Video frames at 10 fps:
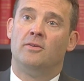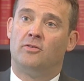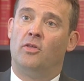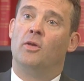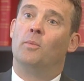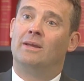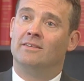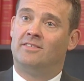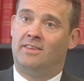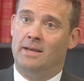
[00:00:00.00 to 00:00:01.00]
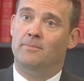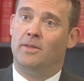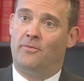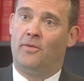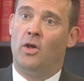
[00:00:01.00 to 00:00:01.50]
so that we could stem
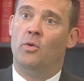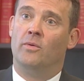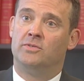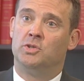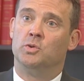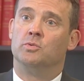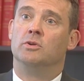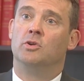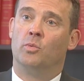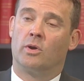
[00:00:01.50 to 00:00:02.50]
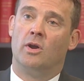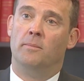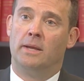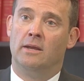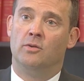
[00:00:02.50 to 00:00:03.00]
the flow of children who were
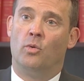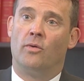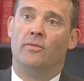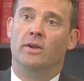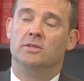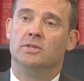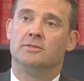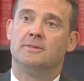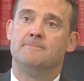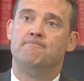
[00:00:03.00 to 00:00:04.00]
coming into orphanages.